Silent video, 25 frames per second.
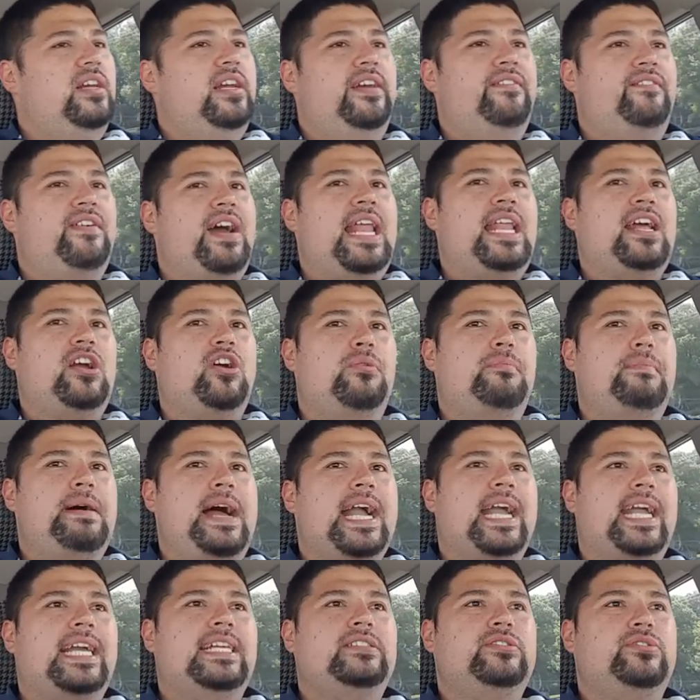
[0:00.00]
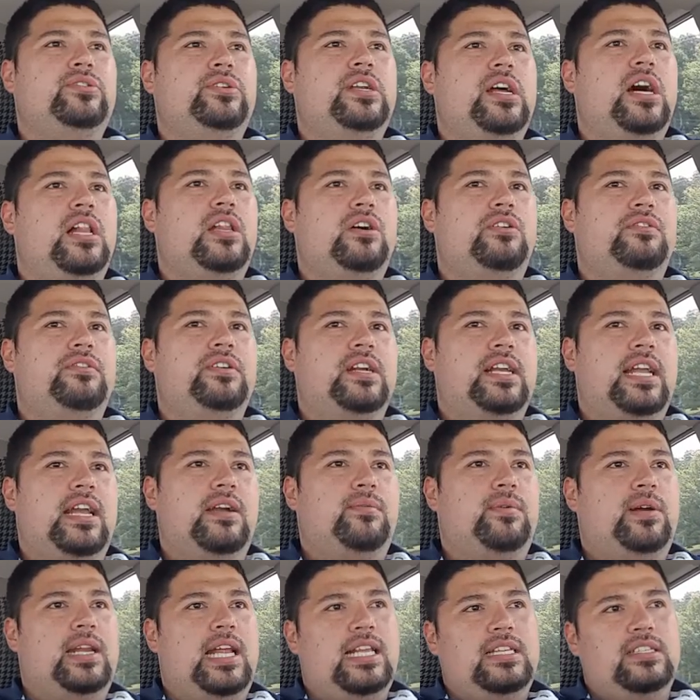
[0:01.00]
if I had to go back and do it all over
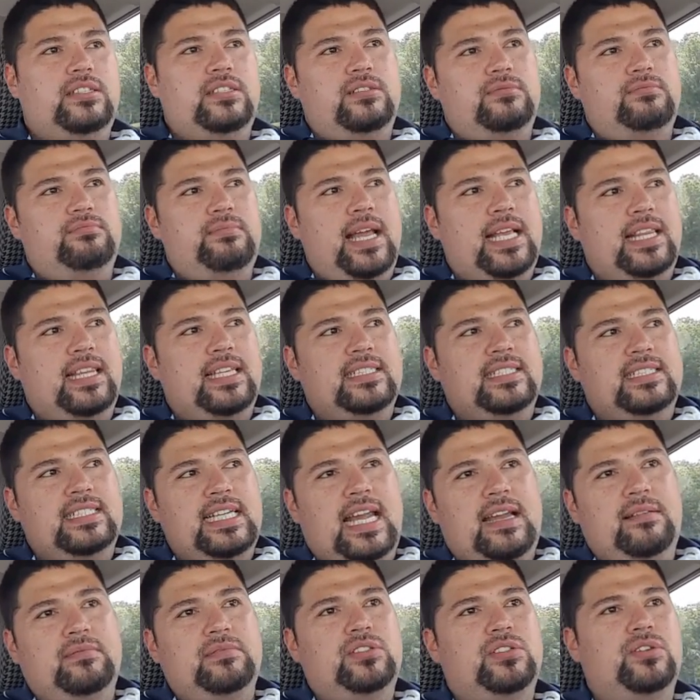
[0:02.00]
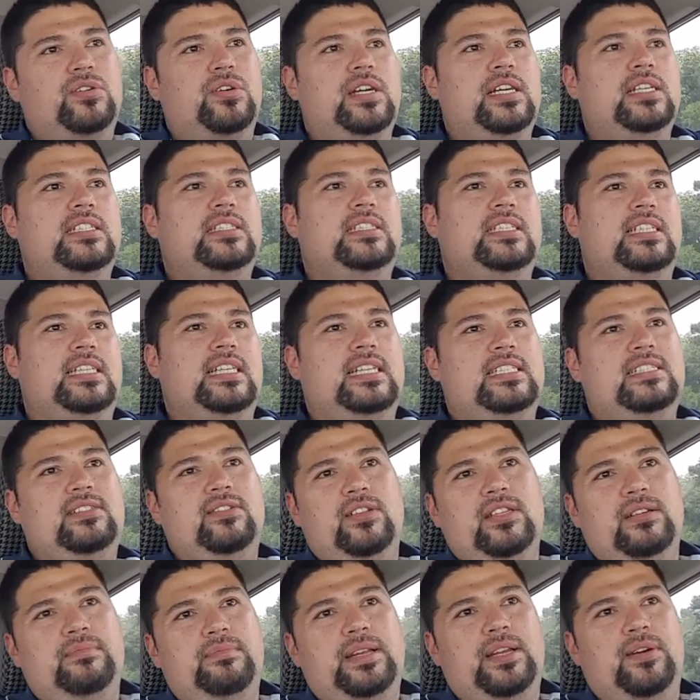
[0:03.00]
again, would I make the same choice? And it's
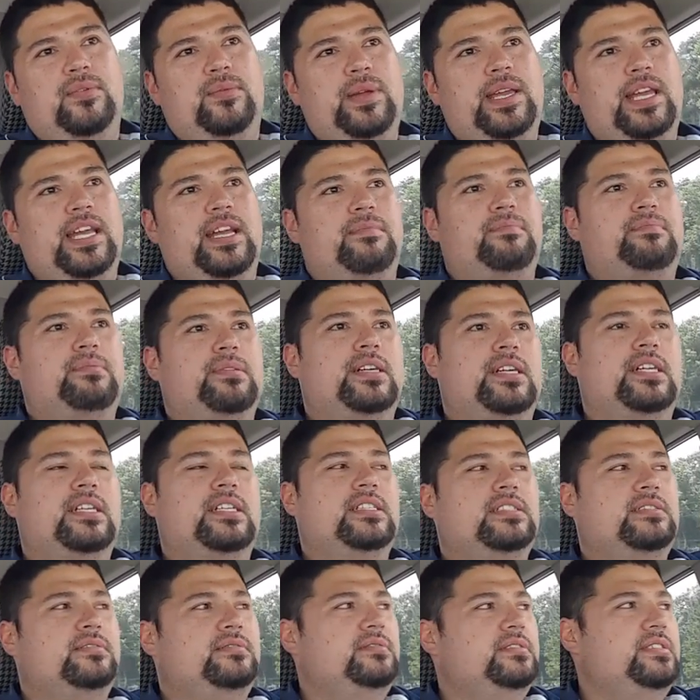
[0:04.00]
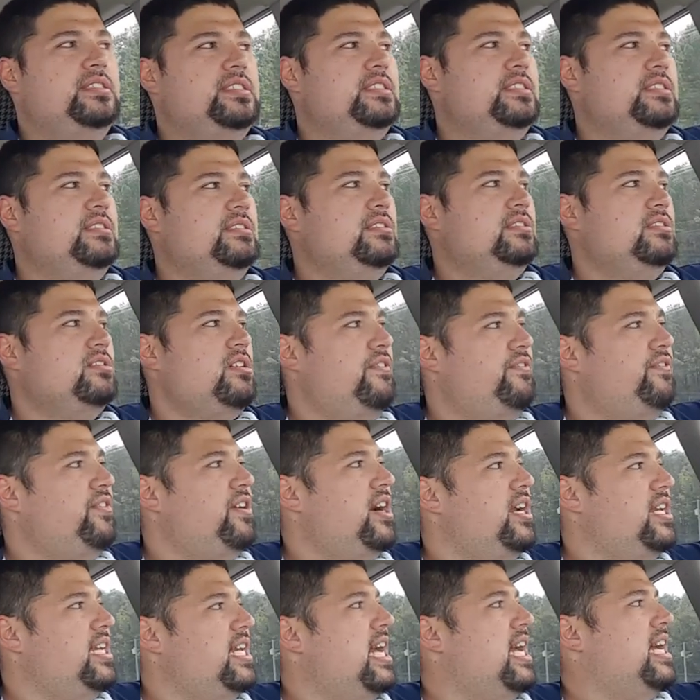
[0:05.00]
only been a week, but so
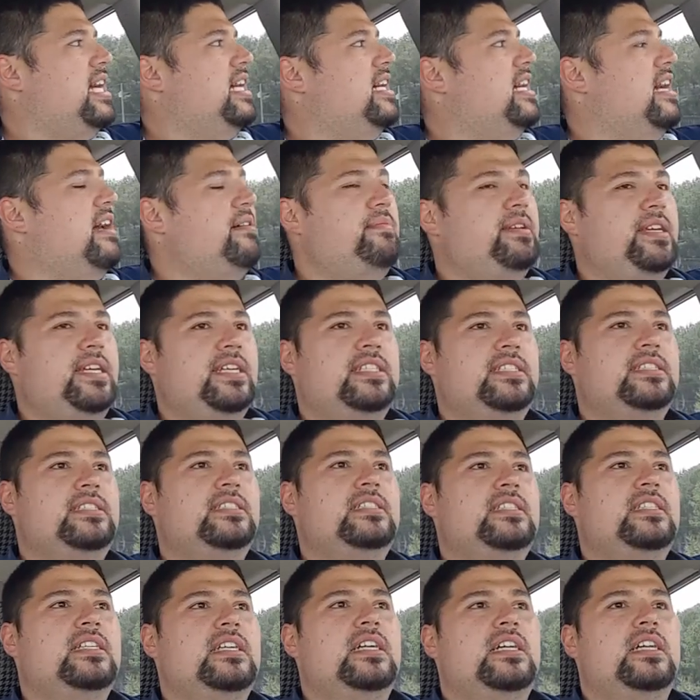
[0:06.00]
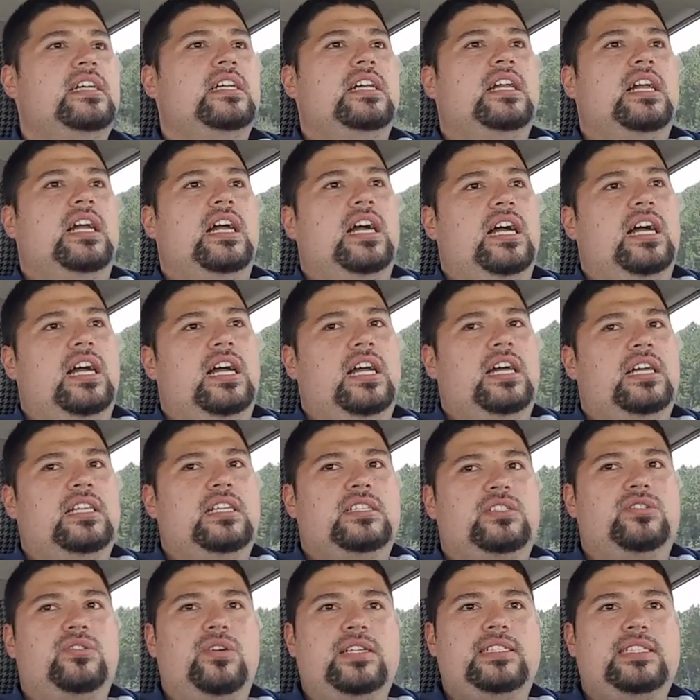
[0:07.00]
far, yeah. I mean,
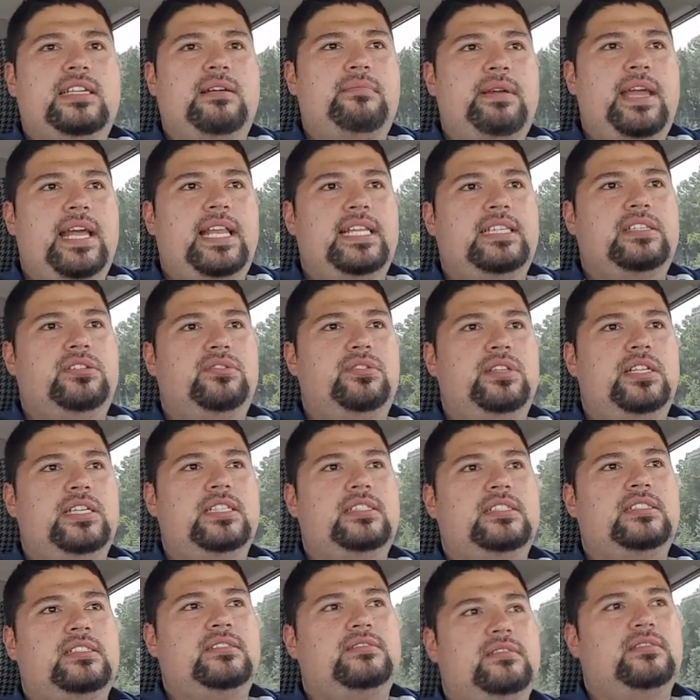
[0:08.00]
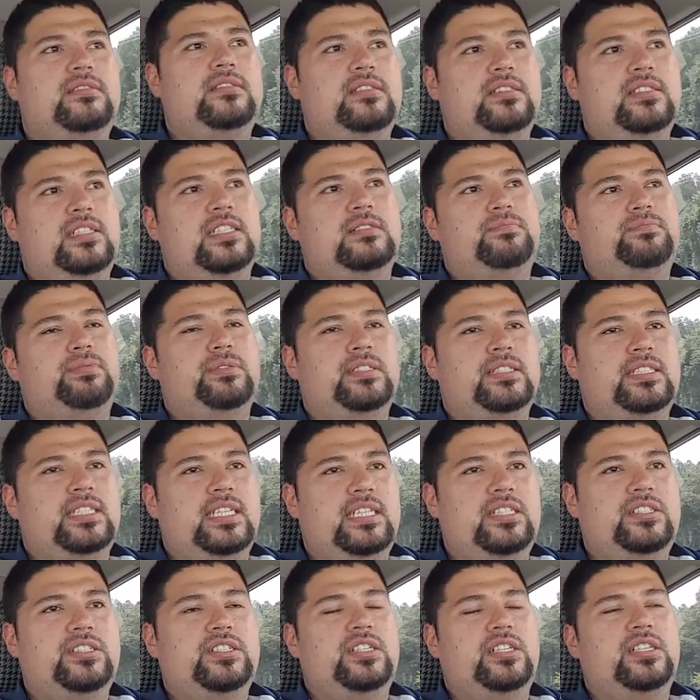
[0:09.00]
the choice I made to do this
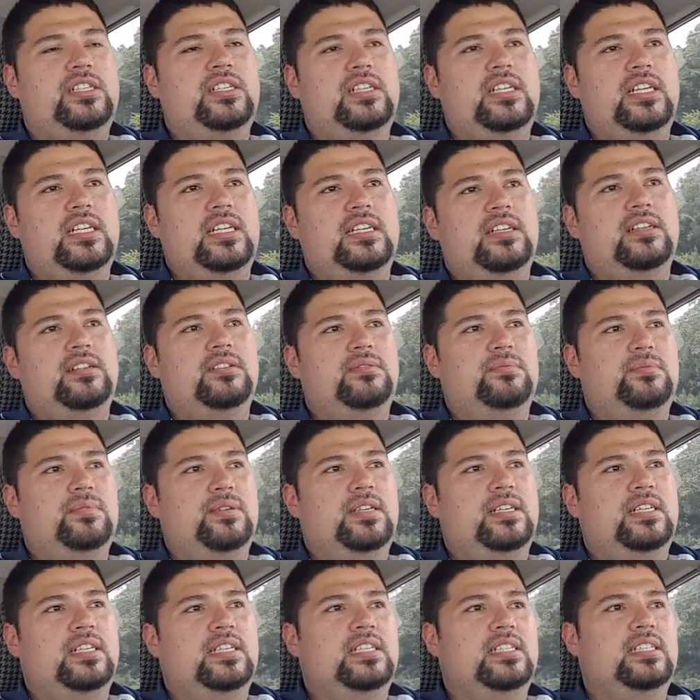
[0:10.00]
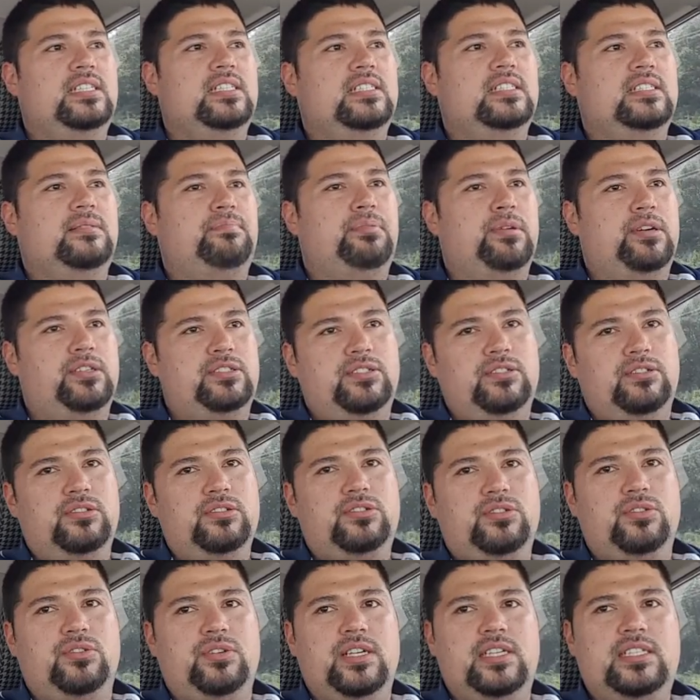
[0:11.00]
procedure, it was a personal
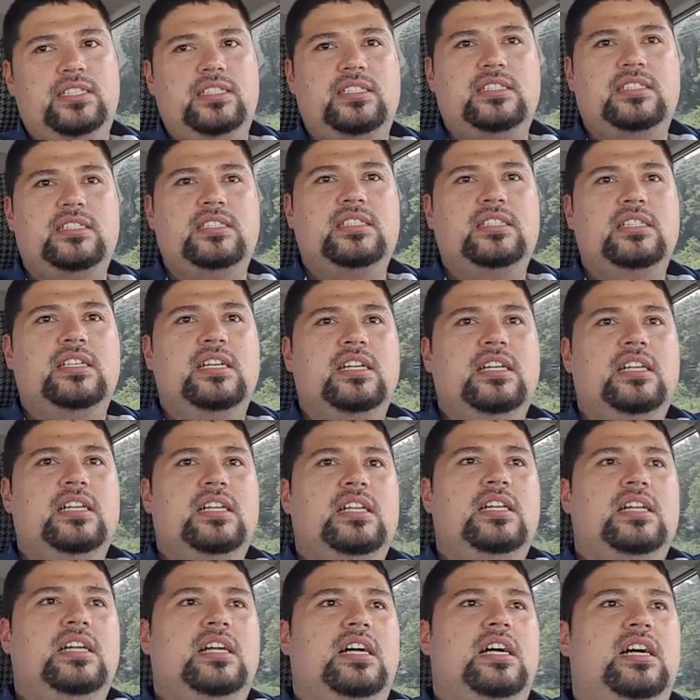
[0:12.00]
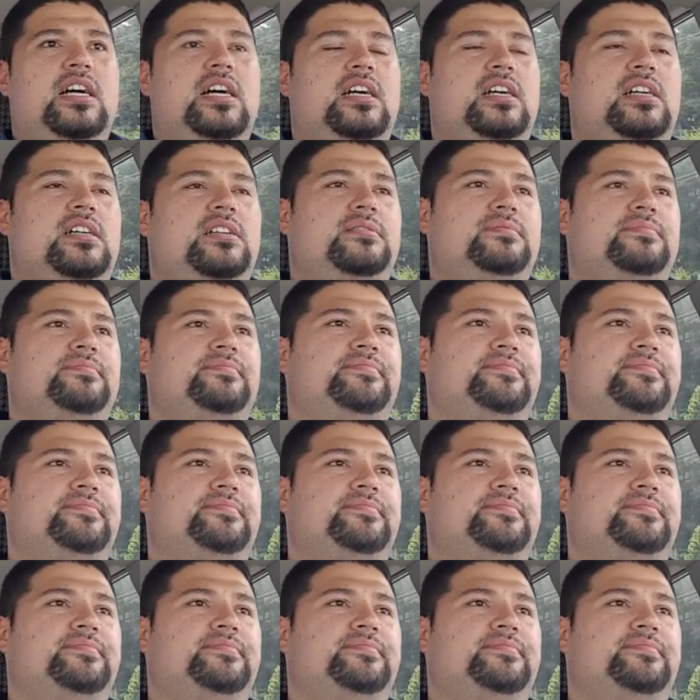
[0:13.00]
choice. I